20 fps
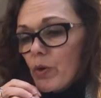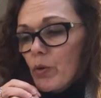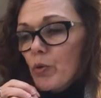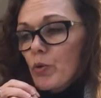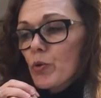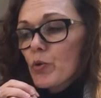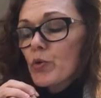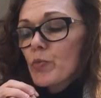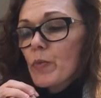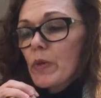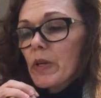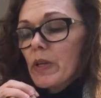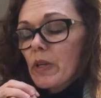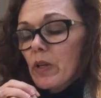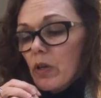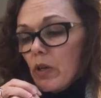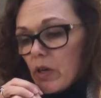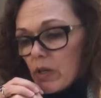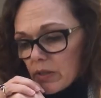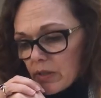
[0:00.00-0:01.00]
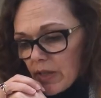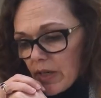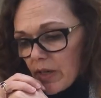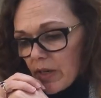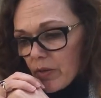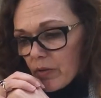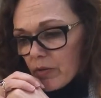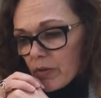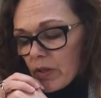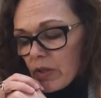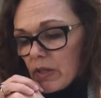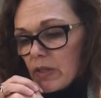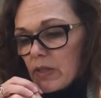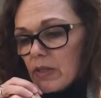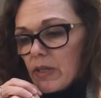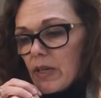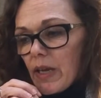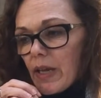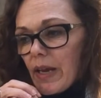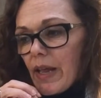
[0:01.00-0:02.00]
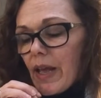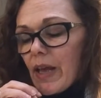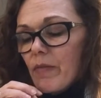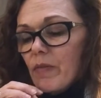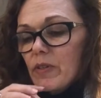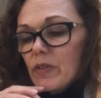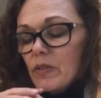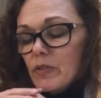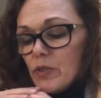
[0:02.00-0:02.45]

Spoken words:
who's been locked down and have a